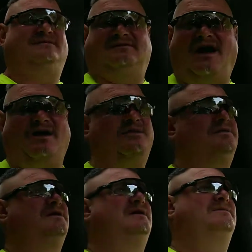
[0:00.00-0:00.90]
coat,
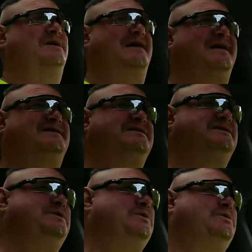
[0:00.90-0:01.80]
but I'd like to
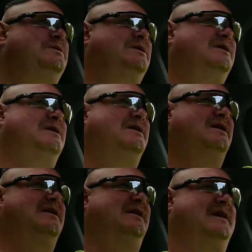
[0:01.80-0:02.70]
do
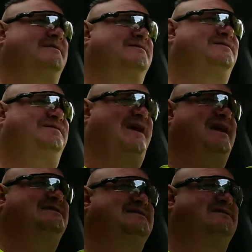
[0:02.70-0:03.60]
like
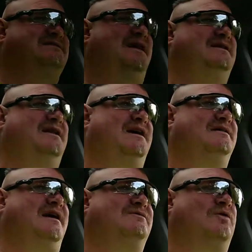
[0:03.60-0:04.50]
fades
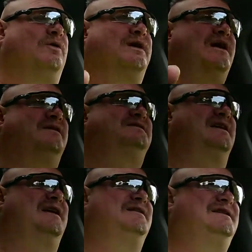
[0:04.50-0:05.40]
and roll the colors together.